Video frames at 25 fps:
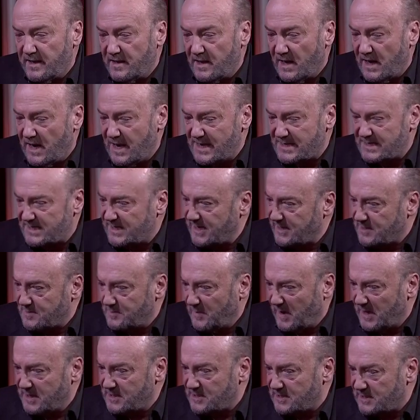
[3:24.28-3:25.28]
in the last 6
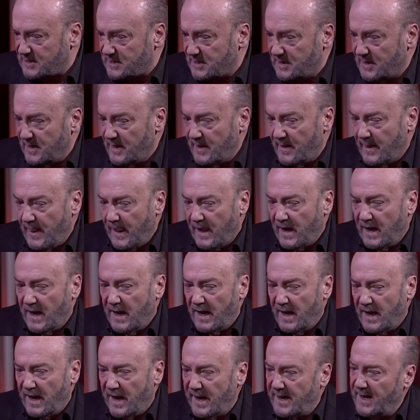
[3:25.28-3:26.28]
months,
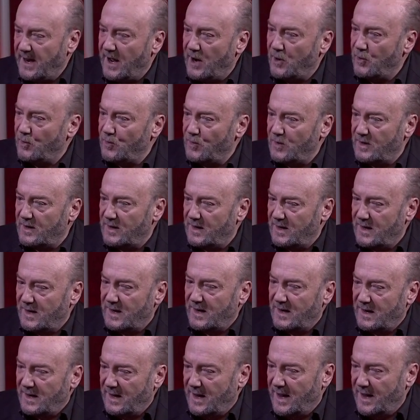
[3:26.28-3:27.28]
and now
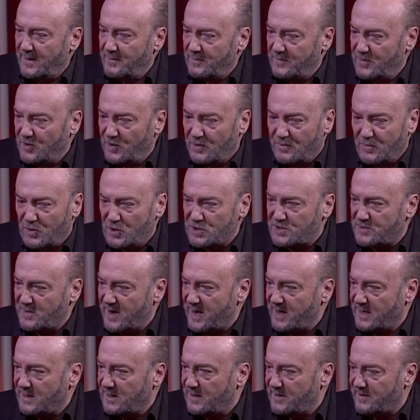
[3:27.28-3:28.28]
I'm your most
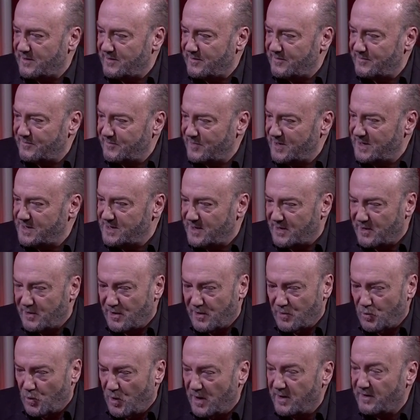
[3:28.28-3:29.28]
regular reader,
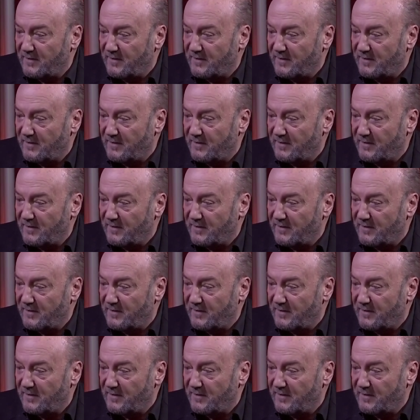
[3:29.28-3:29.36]
or one